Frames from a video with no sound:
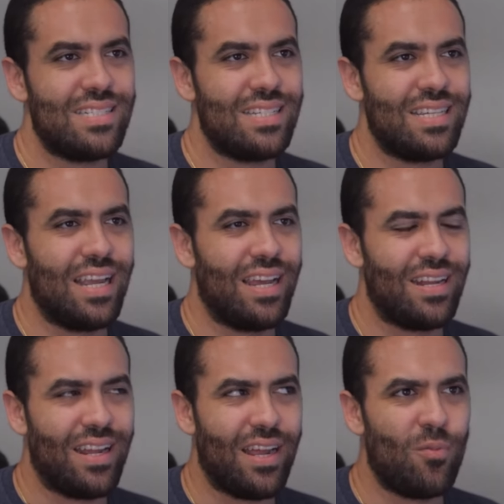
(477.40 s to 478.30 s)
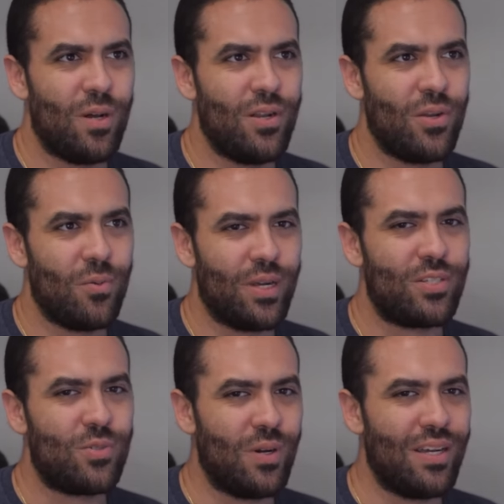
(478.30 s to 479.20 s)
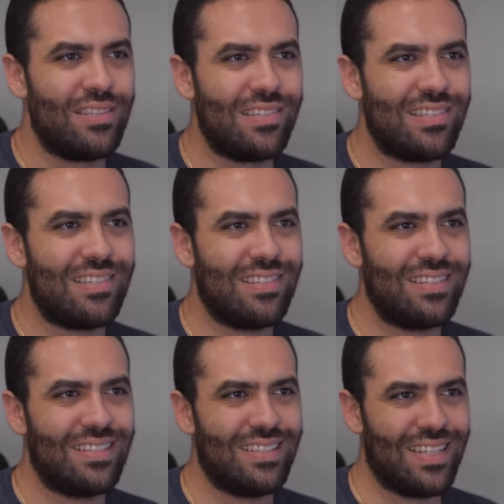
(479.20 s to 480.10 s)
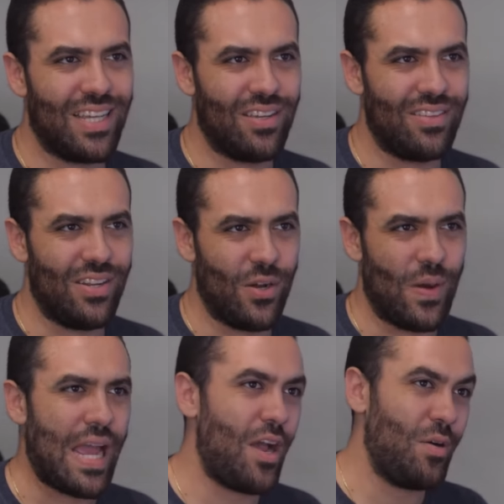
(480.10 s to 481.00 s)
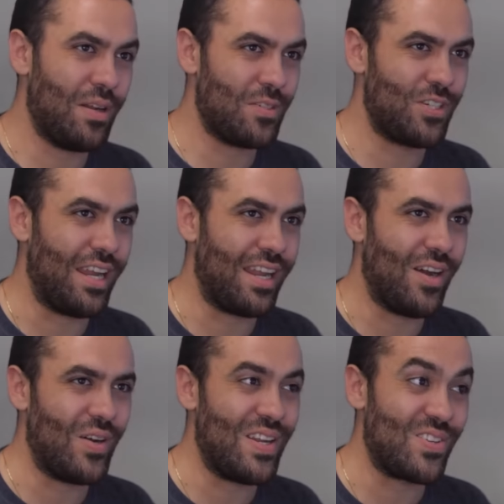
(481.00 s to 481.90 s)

Yeah, and, and I wonder which ones, uh, you know, how it'll shake out in